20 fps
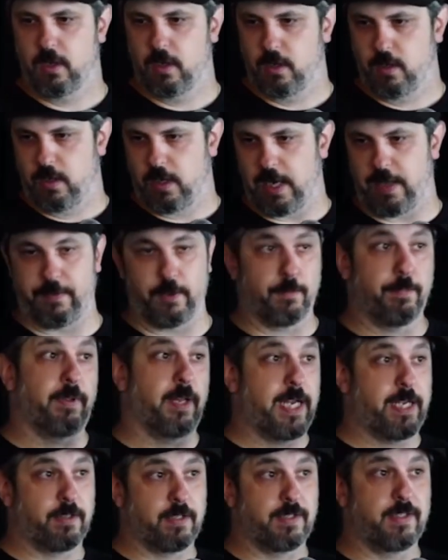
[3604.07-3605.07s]
And they're playing
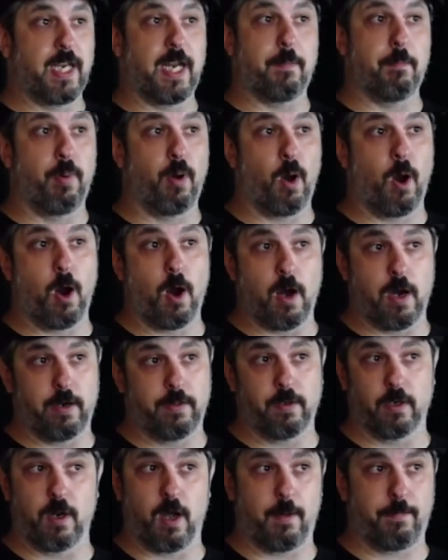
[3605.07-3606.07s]
the same part, they're
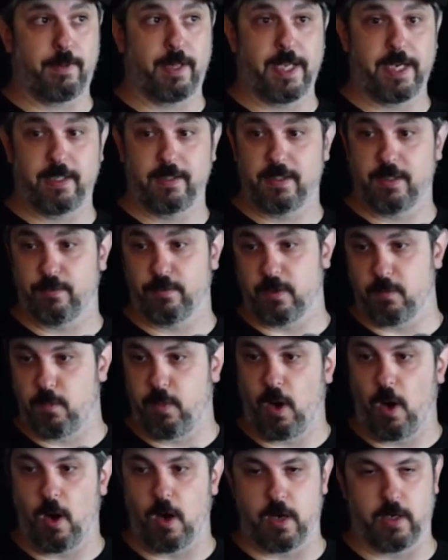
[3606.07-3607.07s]
not playing different
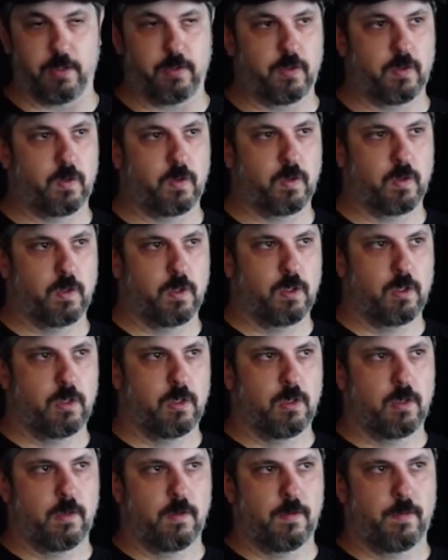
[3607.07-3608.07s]
parts.
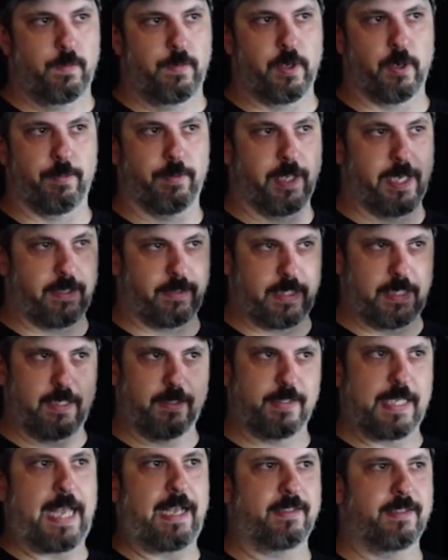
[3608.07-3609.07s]
They're playing the
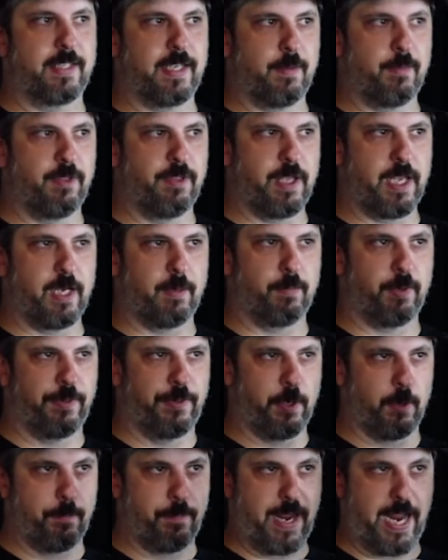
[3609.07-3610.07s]
exact same thing, but they're
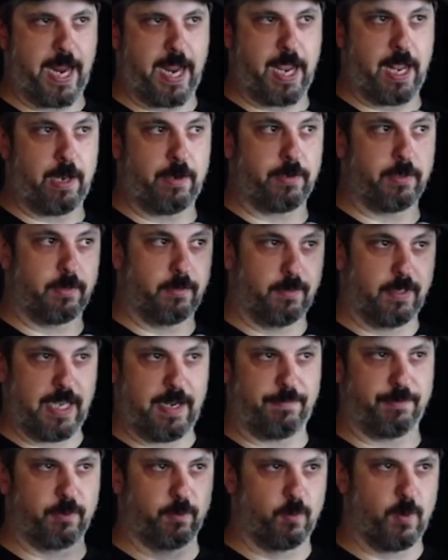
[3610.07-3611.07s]
panned left,
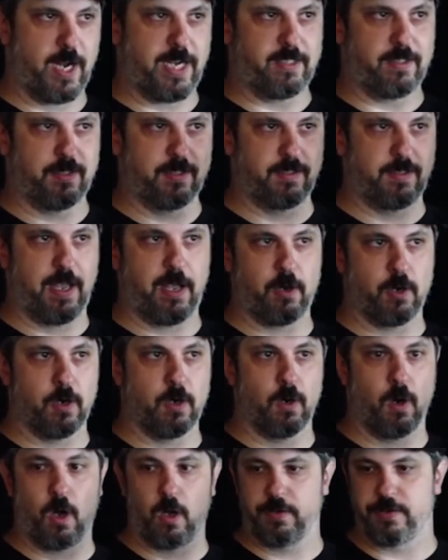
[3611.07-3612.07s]
right, center
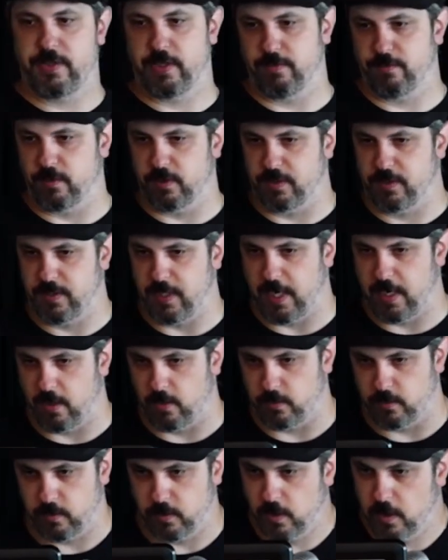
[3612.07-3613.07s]
on different sounds.